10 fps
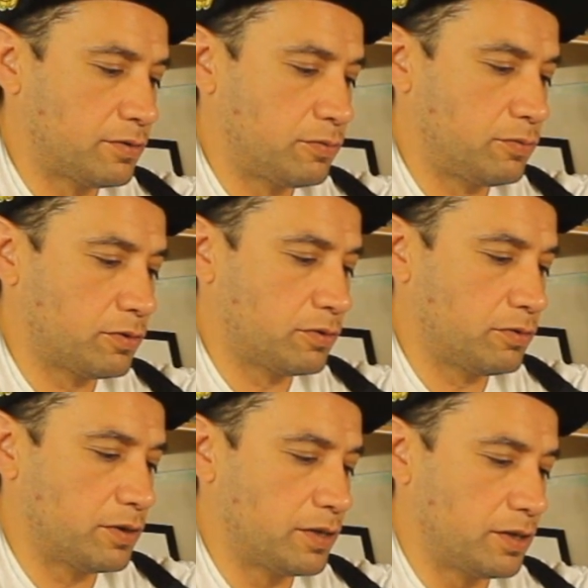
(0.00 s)
so we'll
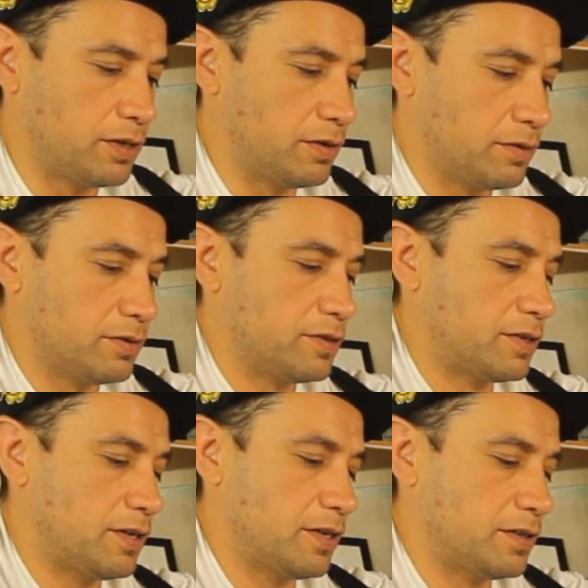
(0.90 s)
go ahead and
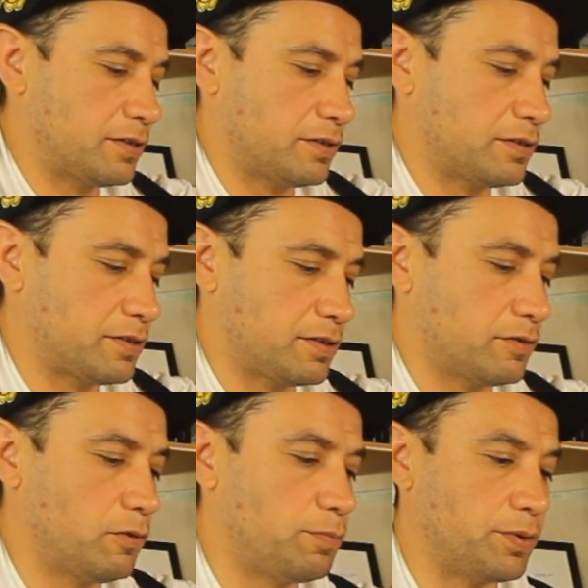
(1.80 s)
slice this
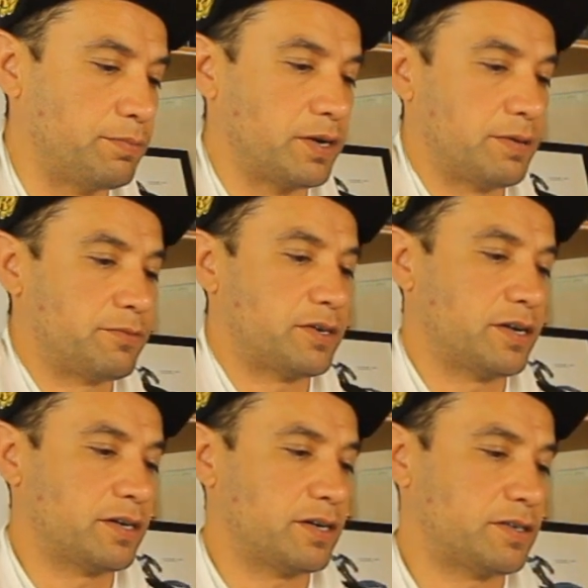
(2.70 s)
thing open, but I'm
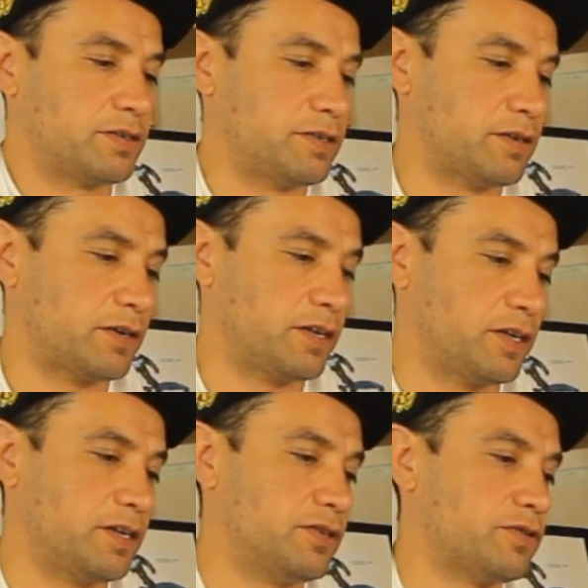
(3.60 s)
trying not to
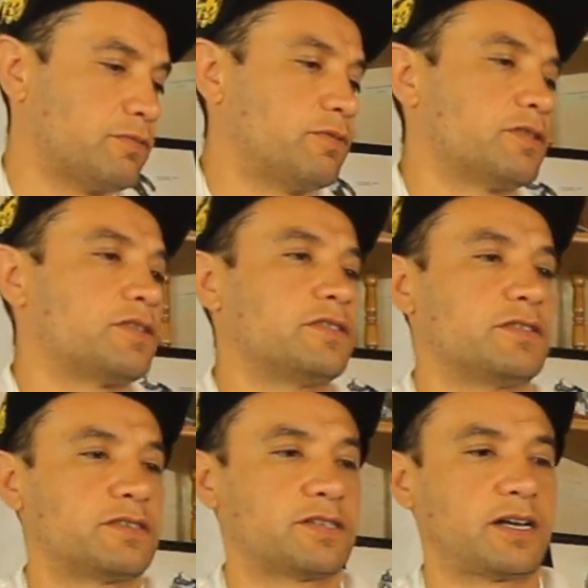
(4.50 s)
injure what's
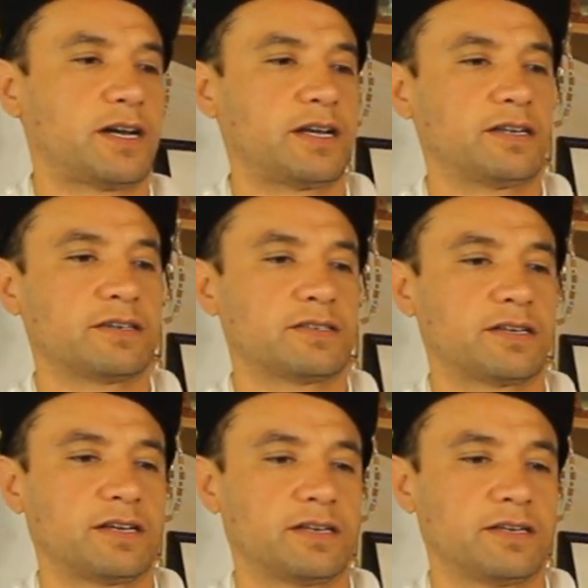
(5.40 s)
inside because
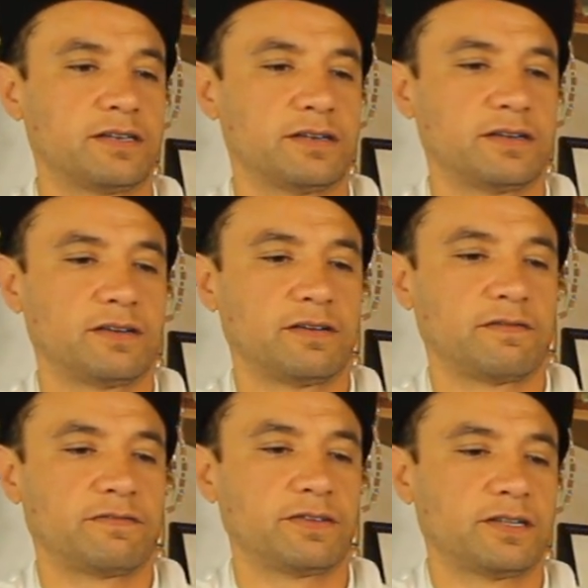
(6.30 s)
I
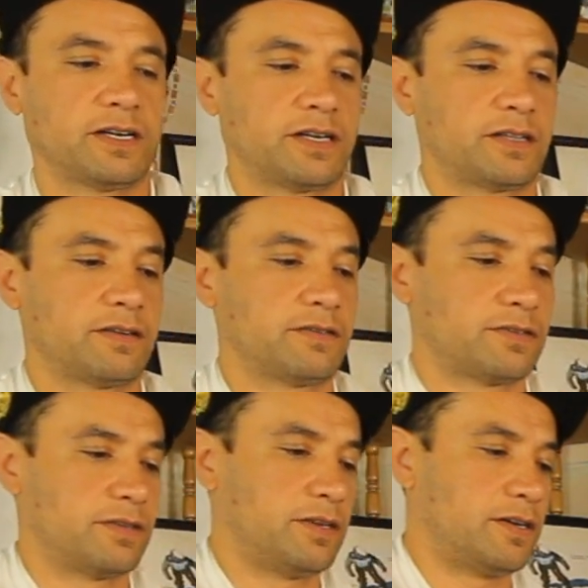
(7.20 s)
feel like
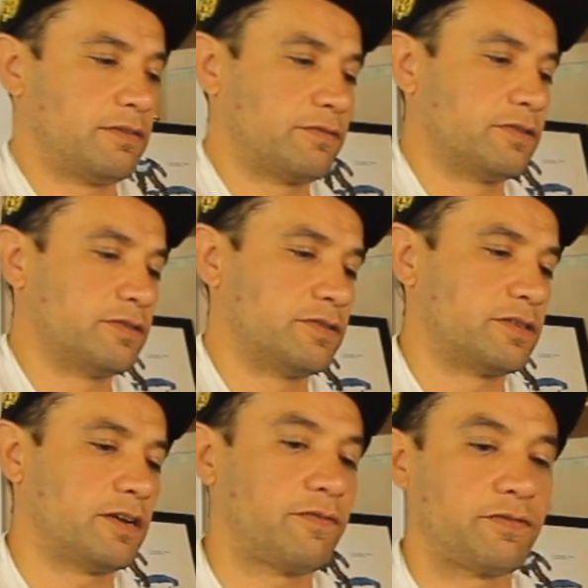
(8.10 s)
there's a lot of good
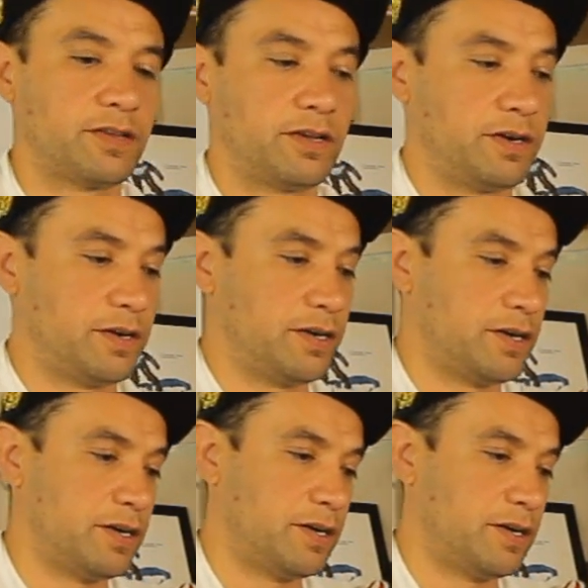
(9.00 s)
stuff in there.